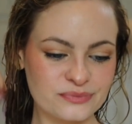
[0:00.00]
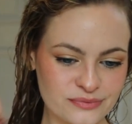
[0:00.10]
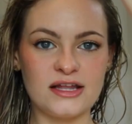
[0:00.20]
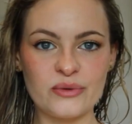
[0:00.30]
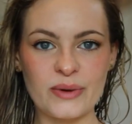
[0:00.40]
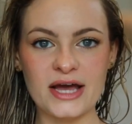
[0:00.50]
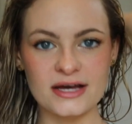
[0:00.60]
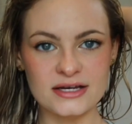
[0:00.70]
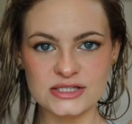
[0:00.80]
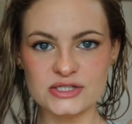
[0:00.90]

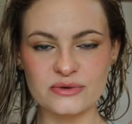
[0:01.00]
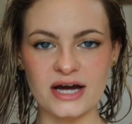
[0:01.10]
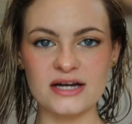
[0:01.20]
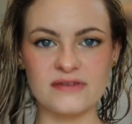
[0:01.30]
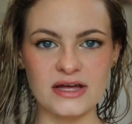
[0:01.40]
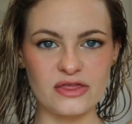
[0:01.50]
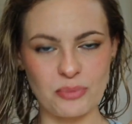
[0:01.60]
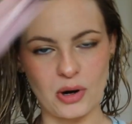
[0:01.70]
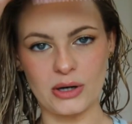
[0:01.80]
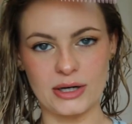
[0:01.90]
anyway, to kind of get the
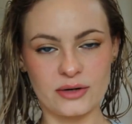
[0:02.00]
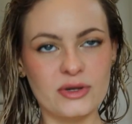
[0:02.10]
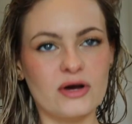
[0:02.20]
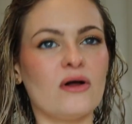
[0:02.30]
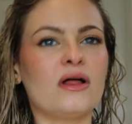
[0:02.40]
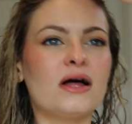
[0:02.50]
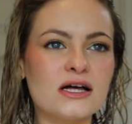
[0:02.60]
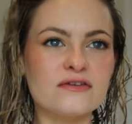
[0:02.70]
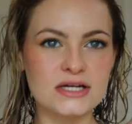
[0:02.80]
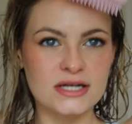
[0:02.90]
part, we all
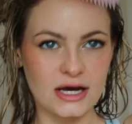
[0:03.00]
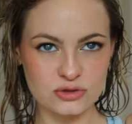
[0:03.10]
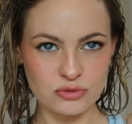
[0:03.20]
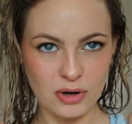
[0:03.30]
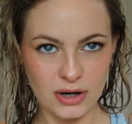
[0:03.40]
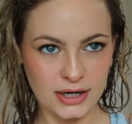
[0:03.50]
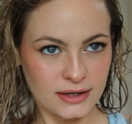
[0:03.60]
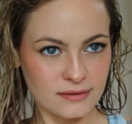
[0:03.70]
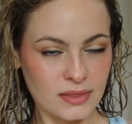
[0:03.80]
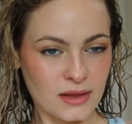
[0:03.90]
have a natural
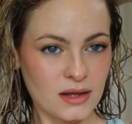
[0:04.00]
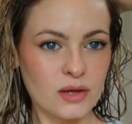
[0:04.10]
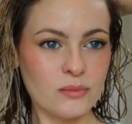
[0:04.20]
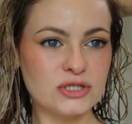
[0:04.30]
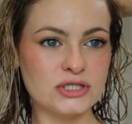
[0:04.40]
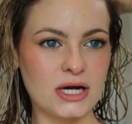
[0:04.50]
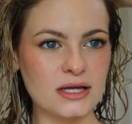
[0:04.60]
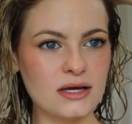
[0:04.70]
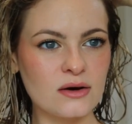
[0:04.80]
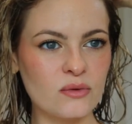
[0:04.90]
part, but try
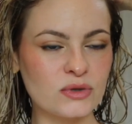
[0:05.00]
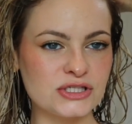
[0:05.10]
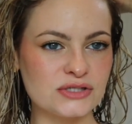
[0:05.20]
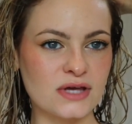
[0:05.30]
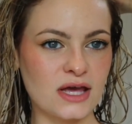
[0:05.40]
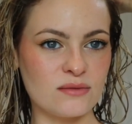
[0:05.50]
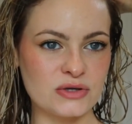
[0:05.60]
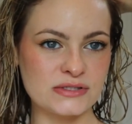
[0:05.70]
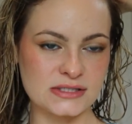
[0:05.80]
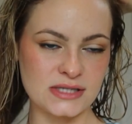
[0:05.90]
to, once you get
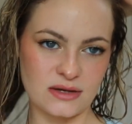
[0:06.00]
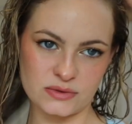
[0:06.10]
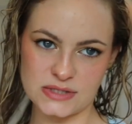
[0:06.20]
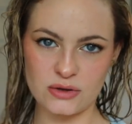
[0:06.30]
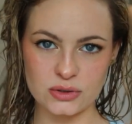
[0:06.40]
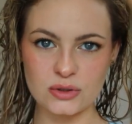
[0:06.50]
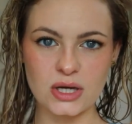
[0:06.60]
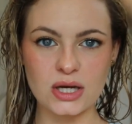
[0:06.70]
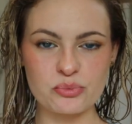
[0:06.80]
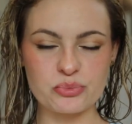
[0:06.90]
most of the tangles out, you
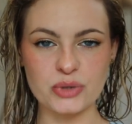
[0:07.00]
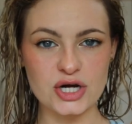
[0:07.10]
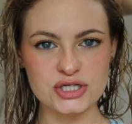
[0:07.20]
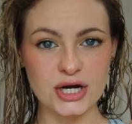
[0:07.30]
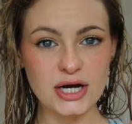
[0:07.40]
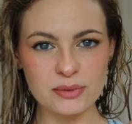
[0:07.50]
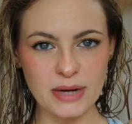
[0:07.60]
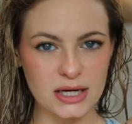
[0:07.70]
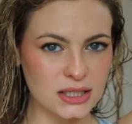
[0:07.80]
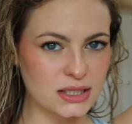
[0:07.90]
can brush your hair
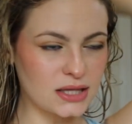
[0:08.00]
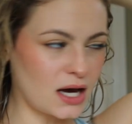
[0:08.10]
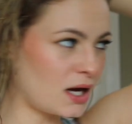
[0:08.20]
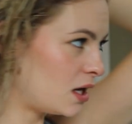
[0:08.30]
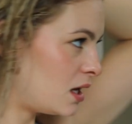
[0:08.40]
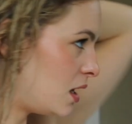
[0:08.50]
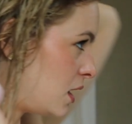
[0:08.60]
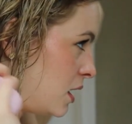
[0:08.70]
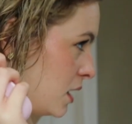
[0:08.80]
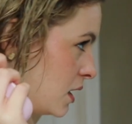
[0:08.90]
back like that,
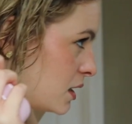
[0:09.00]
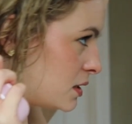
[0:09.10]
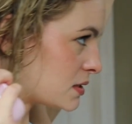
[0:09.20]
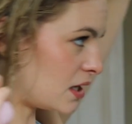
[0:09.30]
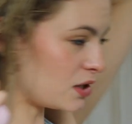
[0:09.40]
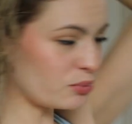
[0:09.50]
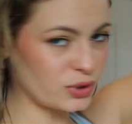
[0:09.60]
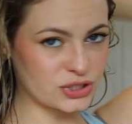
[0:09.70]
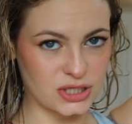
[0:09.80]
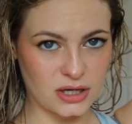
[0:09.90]
and I just kind of
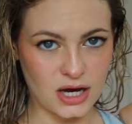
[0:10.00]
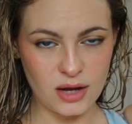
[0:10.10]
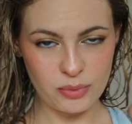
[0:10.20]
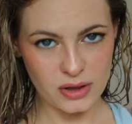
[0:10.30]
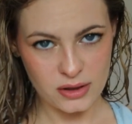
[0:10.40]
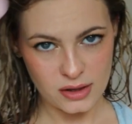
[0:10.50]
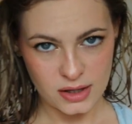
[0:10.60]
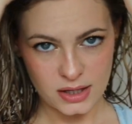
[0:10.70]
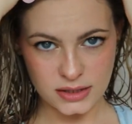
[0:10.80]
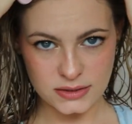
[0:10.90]
push it up.
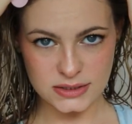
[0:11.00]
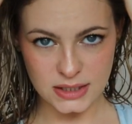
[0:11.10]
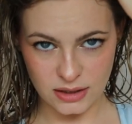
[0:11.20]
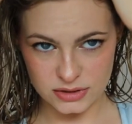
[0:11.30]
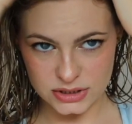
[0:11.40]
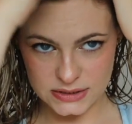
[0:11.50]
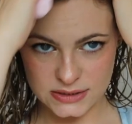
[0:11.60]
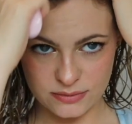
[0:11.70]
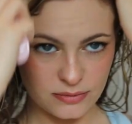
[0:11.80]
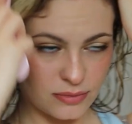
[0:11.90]
And you see how it just